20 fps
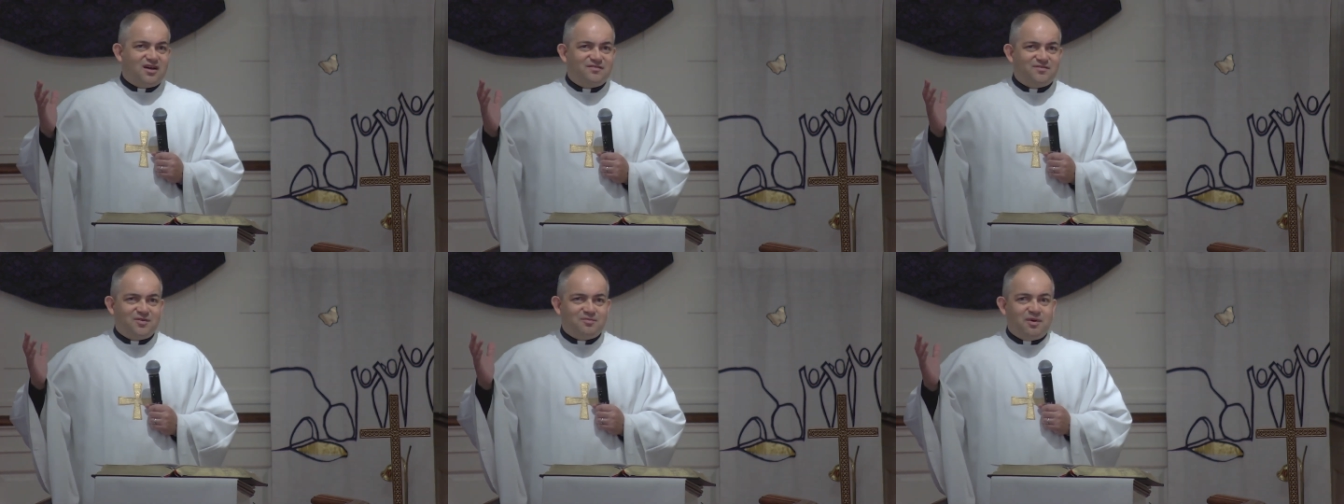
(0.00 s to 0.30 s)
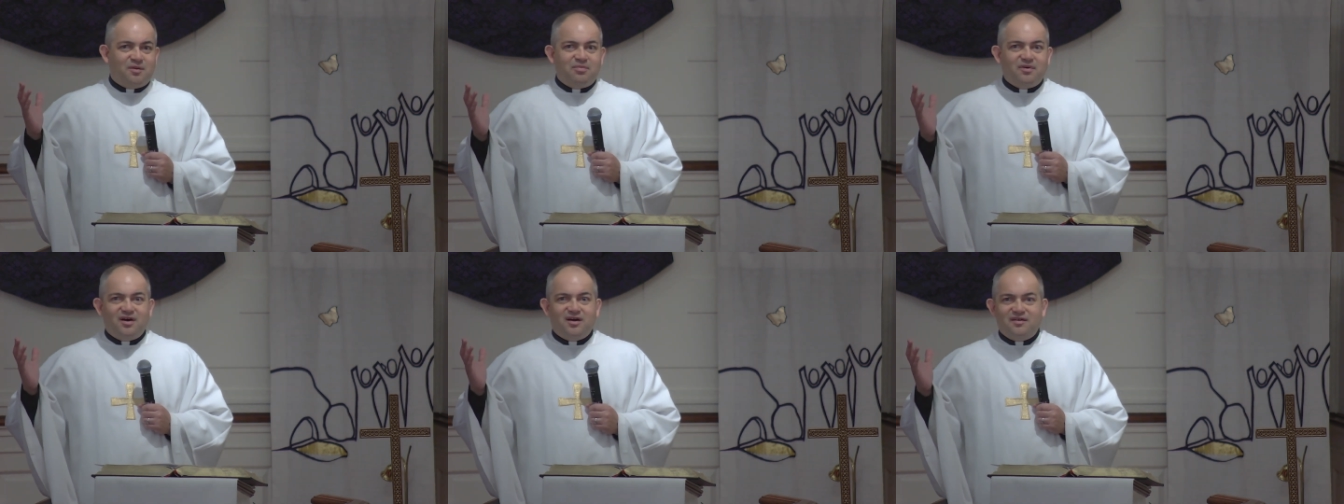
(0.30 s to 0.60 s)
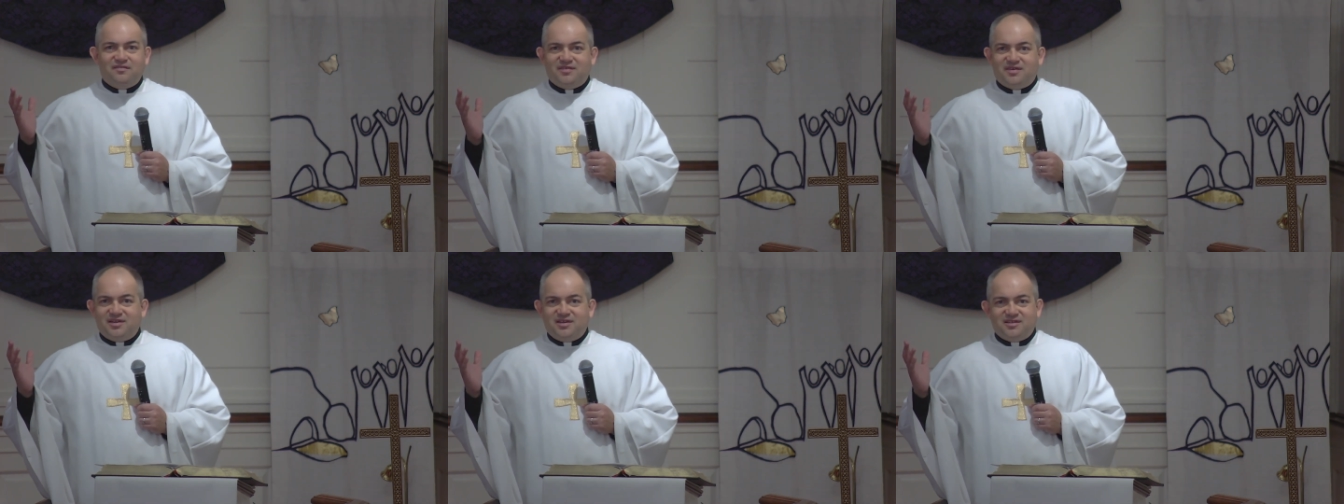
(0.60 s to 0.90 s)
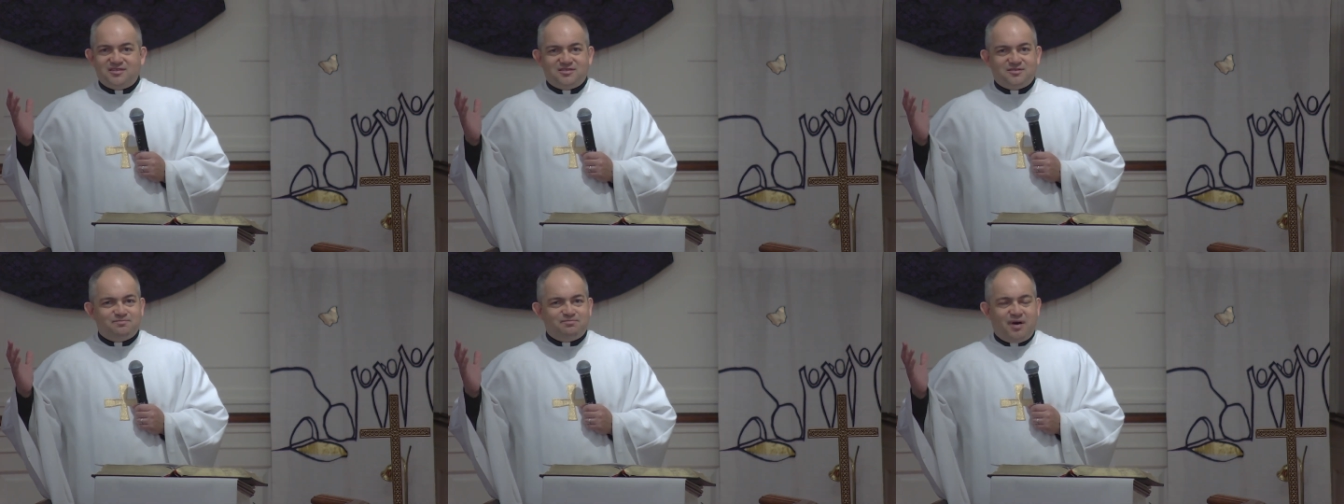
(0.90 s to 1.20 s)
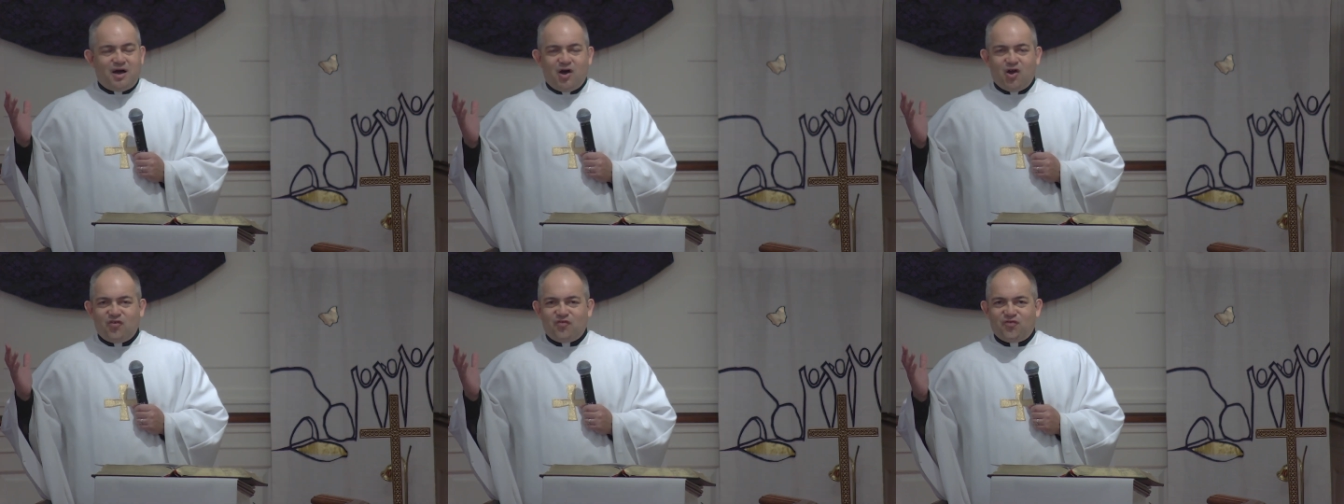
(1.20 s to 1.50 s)
comes from above and it's
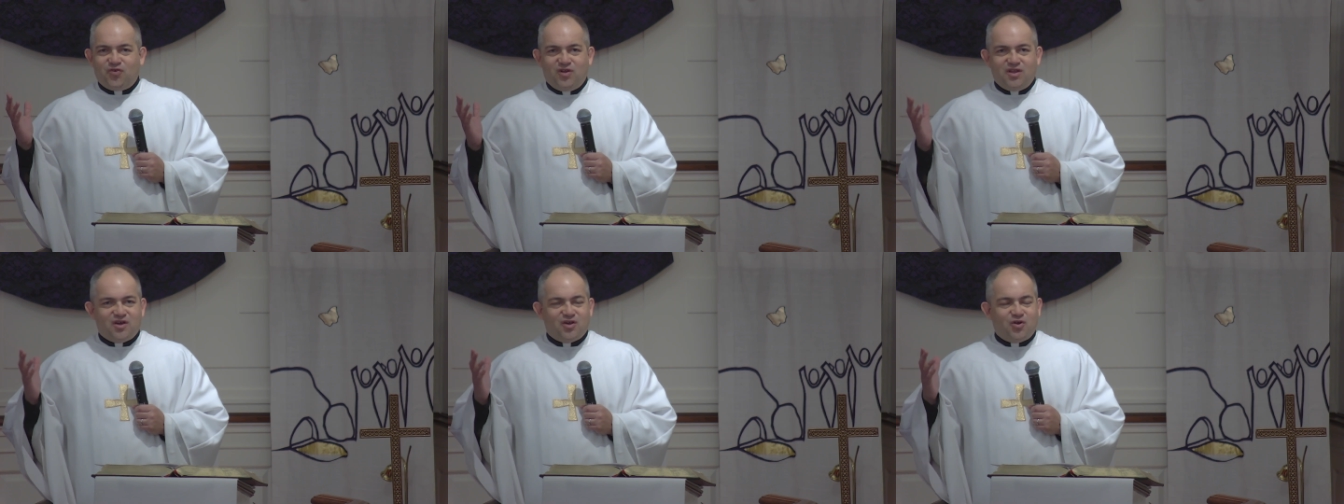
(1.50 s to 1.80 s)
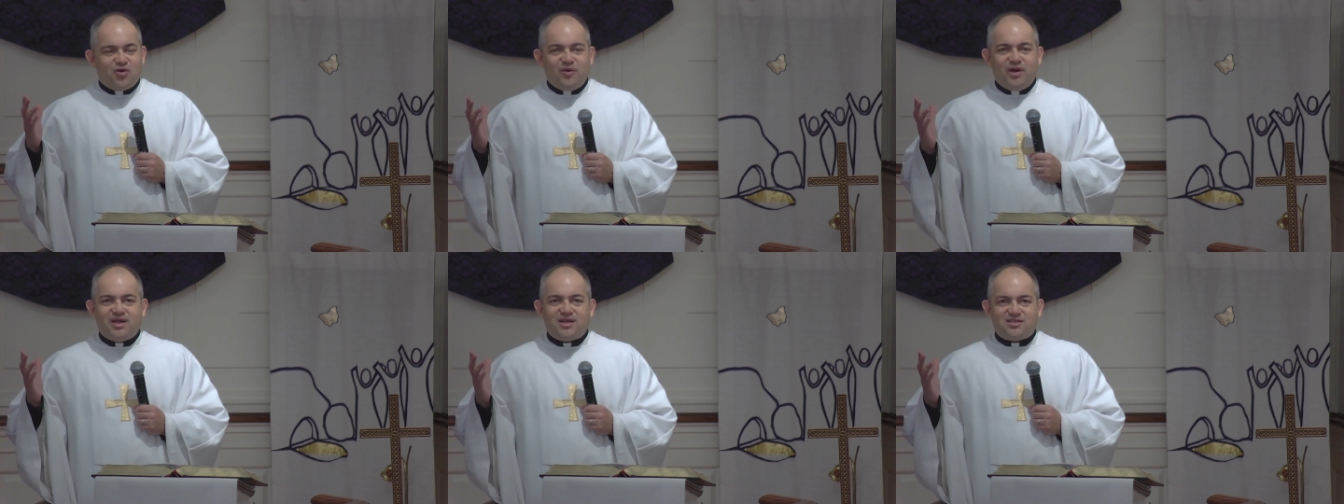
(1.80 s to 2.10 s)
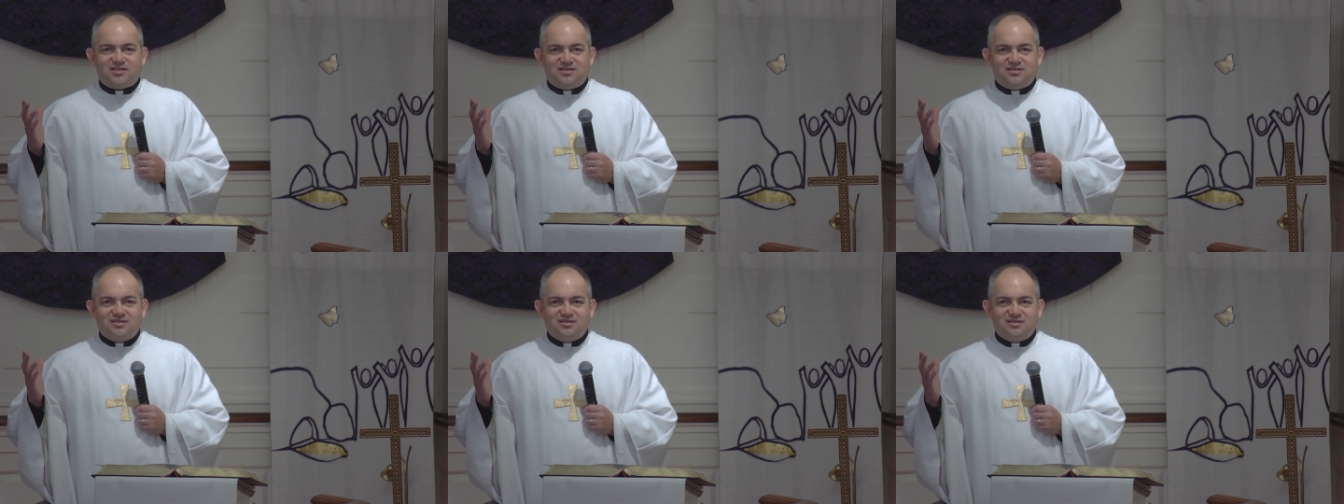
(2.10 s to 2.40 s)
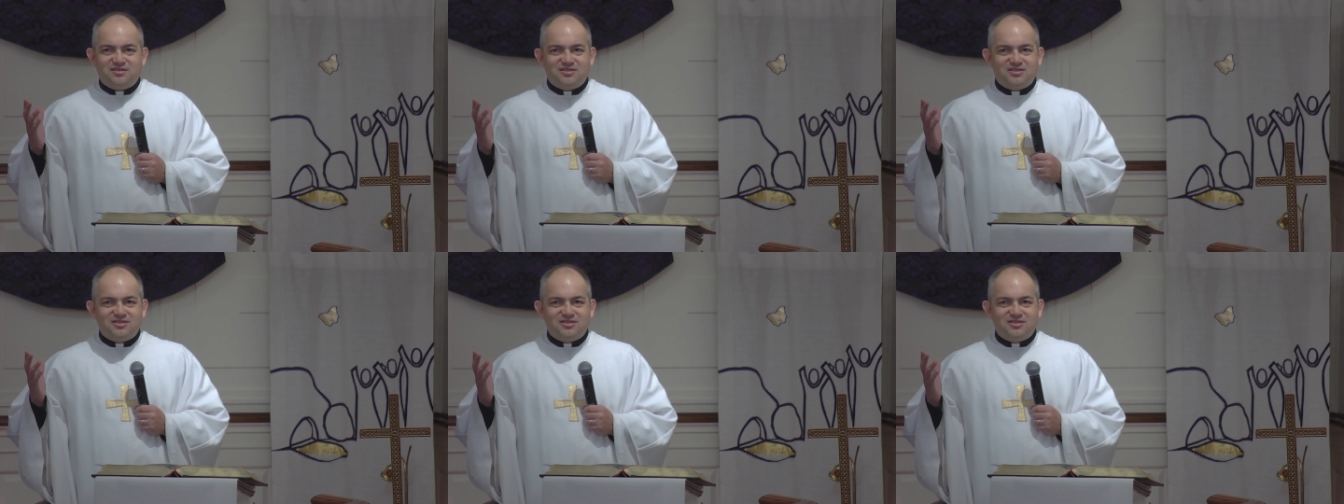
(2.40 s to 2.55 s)
powerful and great.